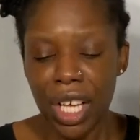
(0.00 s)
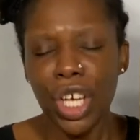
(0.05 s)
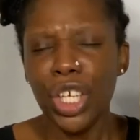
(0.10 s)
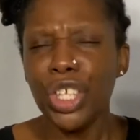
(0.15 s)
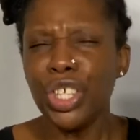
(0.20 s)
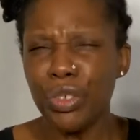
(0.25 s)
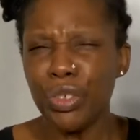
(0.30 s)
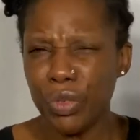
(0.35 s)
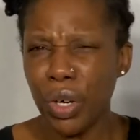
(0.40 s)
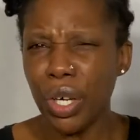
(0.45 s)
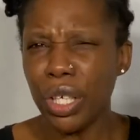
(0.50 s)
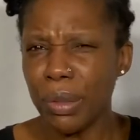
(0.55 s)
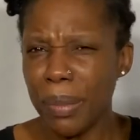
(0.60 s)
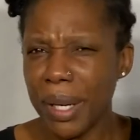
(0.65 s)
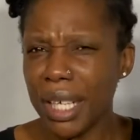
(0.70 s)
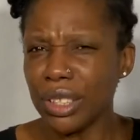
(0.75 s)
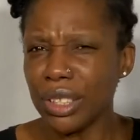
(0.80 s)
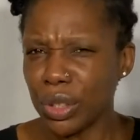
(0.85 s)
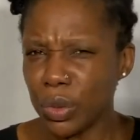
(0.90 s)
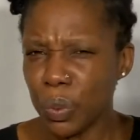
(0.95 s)
You've got
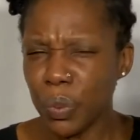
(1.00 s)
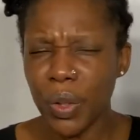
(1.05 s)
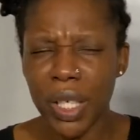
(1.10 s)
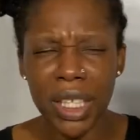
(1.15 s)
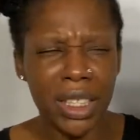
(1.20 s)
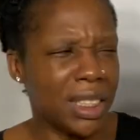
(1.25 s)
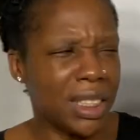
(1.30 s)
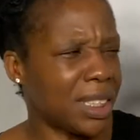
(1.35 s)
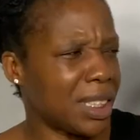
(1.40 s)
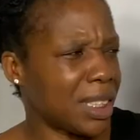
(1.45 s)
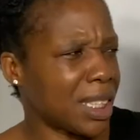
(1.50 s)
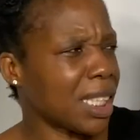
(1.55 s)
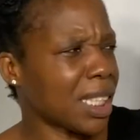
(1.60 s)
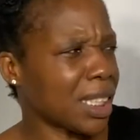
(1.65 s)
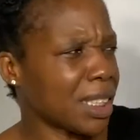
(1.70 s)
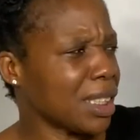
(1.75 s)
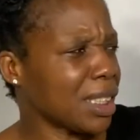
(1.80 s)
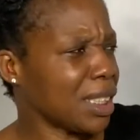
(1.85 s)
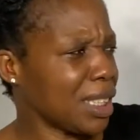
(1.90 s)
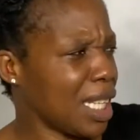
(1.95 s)
about 20
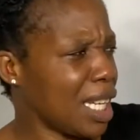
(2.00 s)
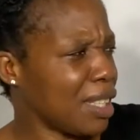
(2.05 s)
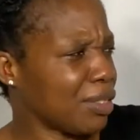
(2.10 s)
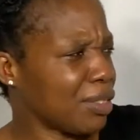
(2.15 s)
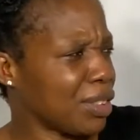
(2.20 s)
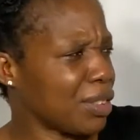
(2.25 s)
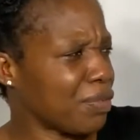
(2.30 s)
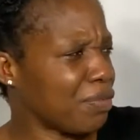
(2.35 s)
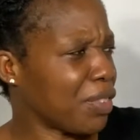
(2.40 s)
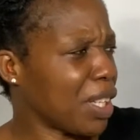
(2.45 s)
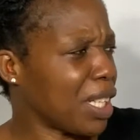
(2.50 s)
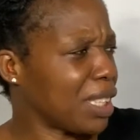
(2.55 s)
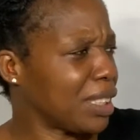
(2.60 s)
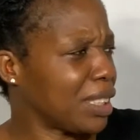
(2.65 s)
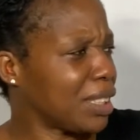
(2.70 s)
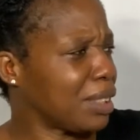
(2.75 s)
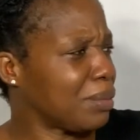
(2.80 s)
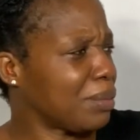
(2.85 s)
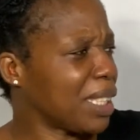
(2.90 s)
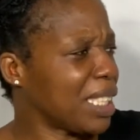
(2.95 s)
seconds left to find as
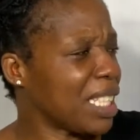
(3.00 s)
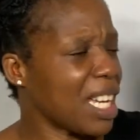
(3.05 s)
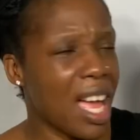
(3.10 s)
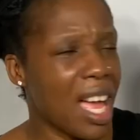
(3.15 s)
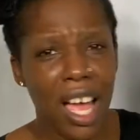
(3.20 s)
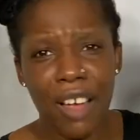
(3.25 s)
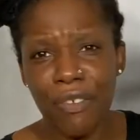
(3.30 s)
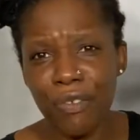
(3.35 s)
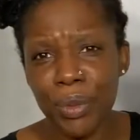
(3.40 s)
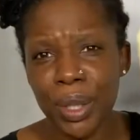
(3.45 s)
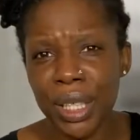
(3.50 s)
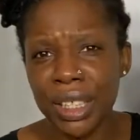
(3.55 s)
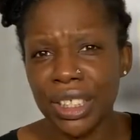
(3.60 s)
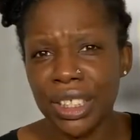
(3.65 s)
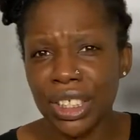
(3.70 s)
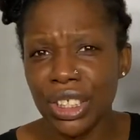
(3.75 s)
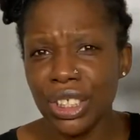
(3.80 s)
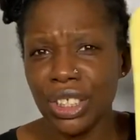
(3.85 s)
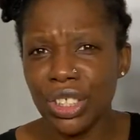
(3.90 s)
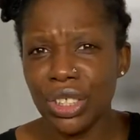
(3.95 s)
many F words
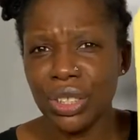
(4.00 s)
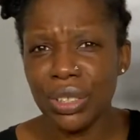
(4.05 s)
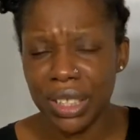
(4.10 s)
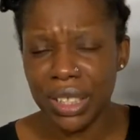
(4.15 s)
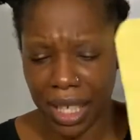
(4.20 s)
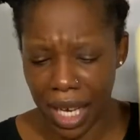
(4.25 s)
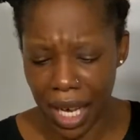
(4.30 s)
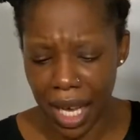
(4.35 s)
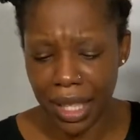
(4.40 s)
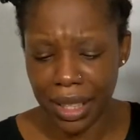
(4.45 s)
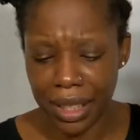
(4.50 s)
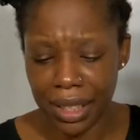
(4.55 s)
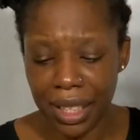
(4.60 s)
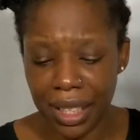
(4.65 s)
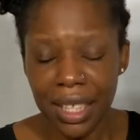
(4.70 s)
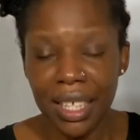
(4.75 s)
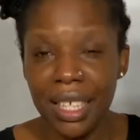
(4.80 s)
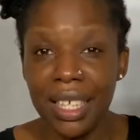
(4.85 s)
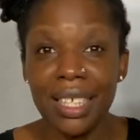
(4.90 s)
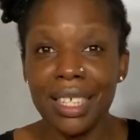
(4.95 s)
as you can.
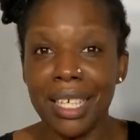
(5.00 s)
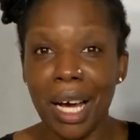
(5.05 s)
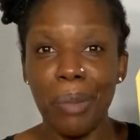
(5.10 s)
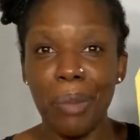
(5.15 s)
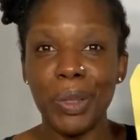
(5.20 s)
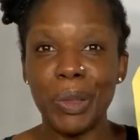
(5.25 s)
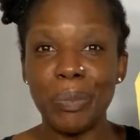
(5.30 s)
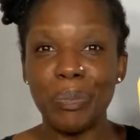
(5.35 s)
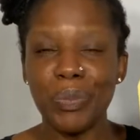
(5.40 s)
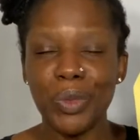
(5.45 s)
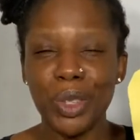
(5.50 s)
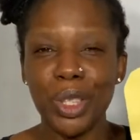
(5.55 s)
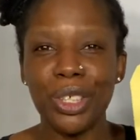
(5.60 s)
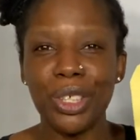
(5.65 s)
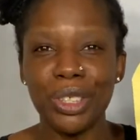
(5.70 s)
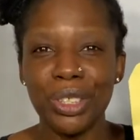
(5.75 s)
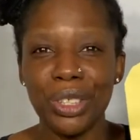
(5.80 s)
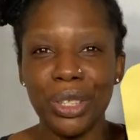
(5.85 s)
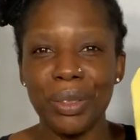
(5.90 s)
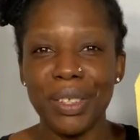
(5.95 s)
Come on, you can
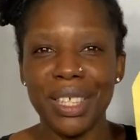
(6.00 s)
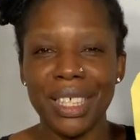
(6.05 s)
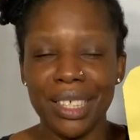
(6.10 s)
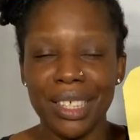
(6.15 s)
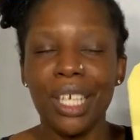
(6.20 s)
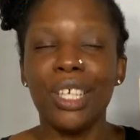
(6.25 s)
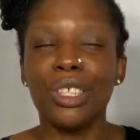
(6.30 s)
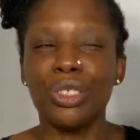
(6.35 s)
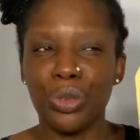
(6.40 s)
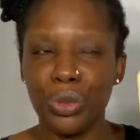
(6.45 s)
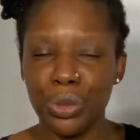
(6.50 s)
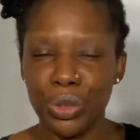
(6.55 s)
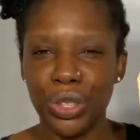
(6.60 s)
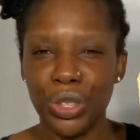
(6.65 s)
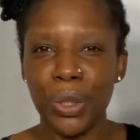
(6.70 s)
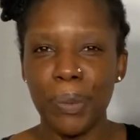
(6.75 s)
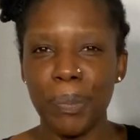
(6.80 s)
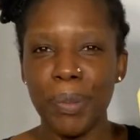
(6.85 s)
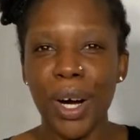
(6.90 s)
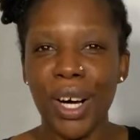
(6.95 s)
do it. Talk to your
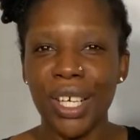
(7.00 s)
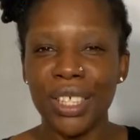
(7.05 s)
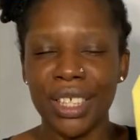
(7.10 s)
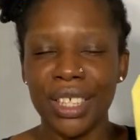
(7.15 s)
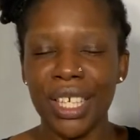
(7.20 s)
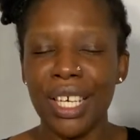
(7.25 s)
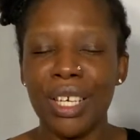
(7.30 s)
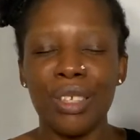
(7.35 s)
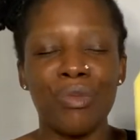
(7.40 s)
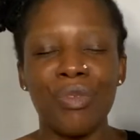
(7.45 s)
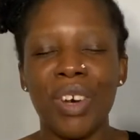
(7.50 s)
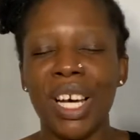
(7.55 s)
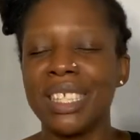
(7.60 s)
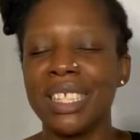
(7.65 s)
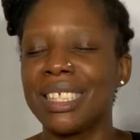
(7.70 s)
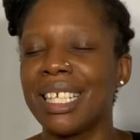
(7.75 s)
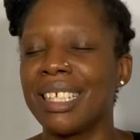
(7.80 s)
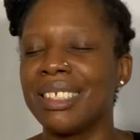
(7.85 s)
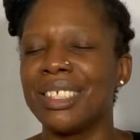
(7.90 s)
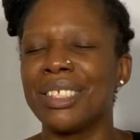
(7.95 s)
partner and write
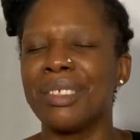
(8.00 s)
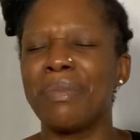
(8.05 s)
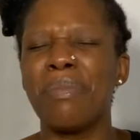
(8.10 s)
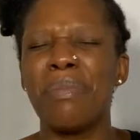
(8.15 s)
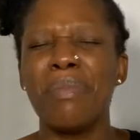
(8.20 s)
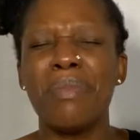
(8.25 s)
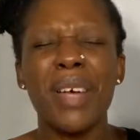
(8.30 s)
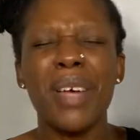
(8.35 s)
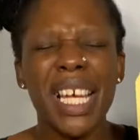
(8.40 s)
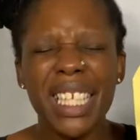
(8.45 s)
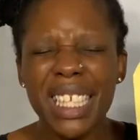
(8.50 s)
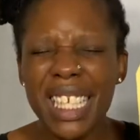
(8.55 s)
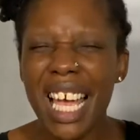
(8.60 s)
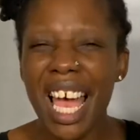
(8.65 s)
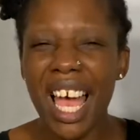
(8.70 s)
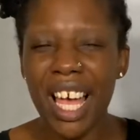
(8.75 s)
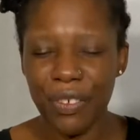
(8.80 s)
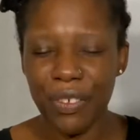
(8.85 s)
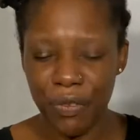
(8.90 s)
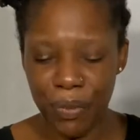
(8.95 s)
down as many
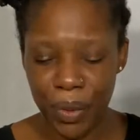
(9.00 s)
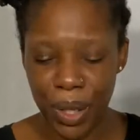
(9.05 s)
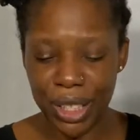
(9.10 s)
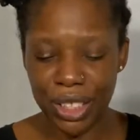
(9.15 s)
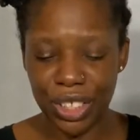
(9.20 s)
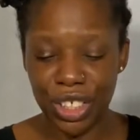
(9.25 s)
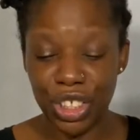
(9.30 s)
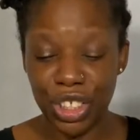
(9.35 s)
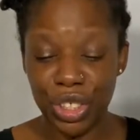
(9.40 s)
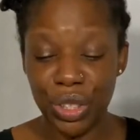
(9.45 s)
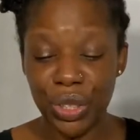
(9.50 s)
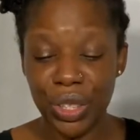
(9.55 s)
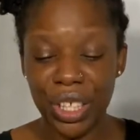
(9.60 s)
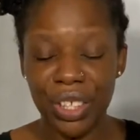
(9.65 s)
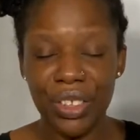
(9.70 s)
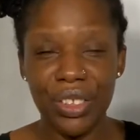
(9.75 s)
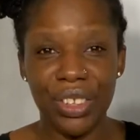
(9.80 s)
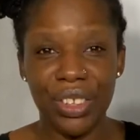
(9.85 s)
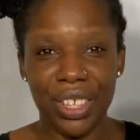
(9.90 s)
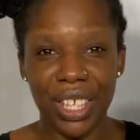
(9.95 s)
F words as you can
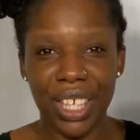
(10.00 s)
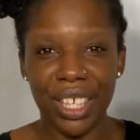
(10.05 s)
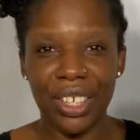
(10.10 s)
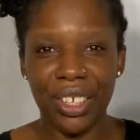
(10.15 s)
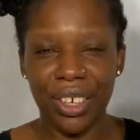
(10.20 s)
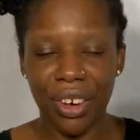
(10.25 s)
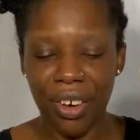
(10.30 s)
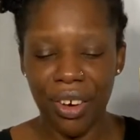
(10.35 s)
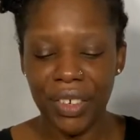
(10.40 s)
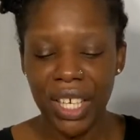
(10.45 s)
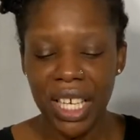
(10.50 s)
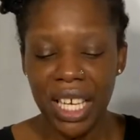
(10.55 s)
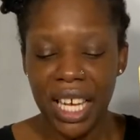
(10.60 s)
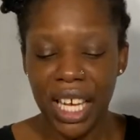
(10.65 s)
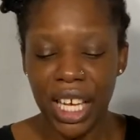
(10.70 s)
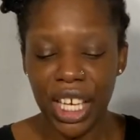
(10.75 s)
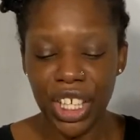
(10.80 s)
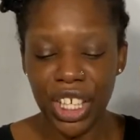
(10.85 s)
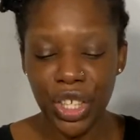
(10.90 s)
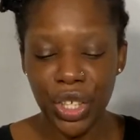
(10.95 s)
think of. Here
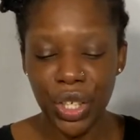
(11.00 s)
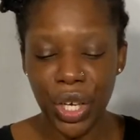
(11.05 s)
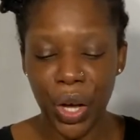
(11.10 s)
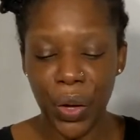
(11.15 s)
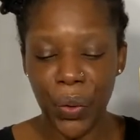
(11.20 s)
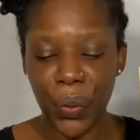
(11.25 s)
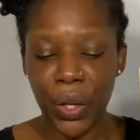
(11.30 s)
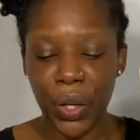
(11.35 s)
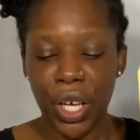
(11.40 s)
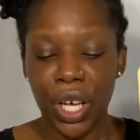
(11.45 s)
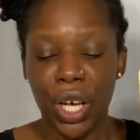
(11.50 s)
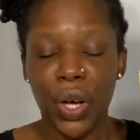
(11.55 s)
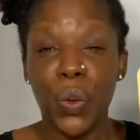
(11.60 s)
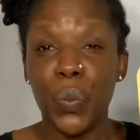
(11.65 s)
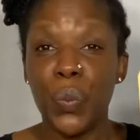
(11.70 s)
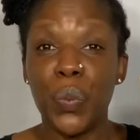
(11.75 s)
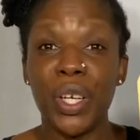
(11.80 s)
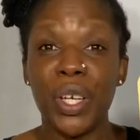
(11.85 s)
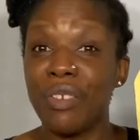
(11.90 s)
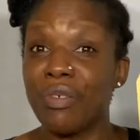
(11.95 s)
you go.
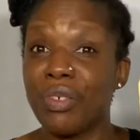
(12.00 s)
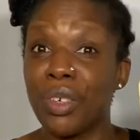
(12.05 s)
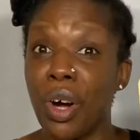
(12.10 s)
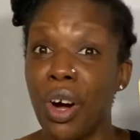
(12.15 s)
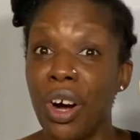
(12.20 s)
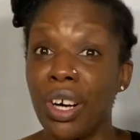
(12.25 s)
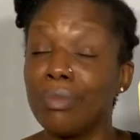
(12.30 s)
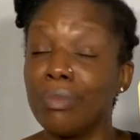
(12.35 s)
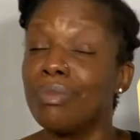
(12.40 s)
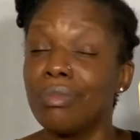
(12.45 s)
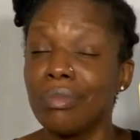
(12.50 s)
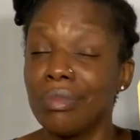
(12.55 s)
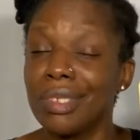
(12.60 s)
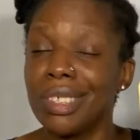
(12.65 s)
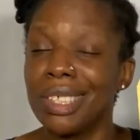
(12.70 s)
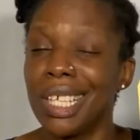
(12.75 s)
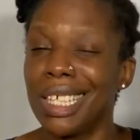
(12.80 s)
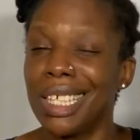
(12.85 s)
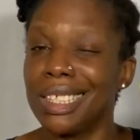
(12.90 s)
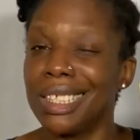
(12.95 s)
We've got
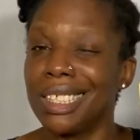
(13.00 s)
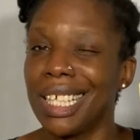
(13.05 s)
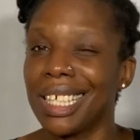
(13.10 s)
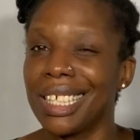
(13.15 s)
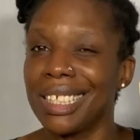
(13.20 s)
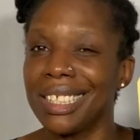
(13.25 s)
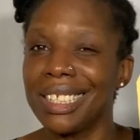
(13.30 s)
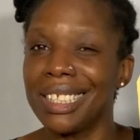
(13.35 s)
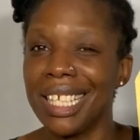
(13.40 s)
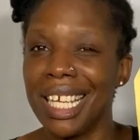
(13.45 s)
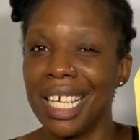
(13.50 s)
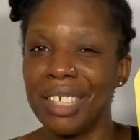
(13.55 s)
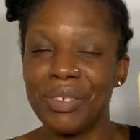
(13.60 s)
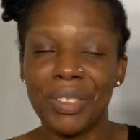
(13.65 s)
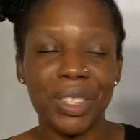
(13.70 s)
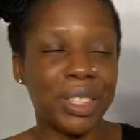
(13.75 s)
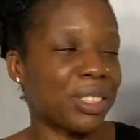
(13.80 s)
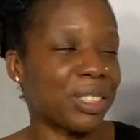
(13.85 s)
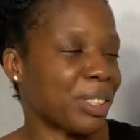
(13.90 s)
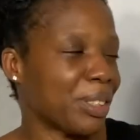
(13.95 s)
10 seconds left.
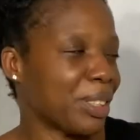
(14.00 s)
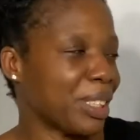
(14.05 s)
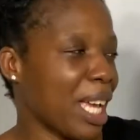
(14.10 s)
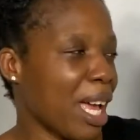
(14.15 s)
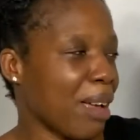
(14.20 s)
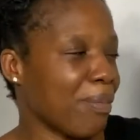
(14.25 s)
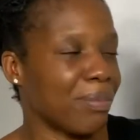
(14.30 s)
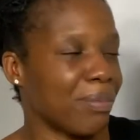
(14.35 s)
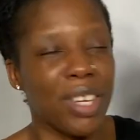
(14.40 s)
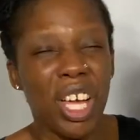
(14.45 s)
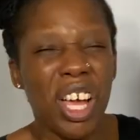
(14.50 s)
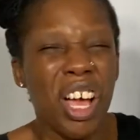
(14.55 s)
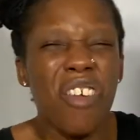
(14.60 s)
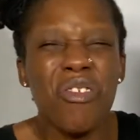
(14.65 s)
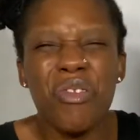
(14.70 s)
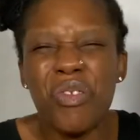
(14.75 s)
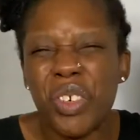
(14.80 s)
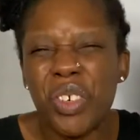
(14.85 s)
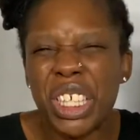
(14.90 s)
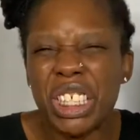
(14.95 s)
Yep,
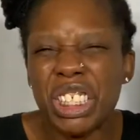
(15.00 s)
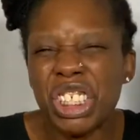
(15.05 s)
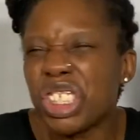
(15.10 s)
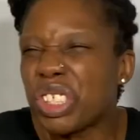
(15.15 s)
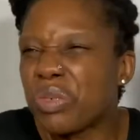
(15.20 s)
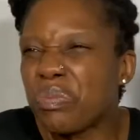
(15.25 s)
fridge,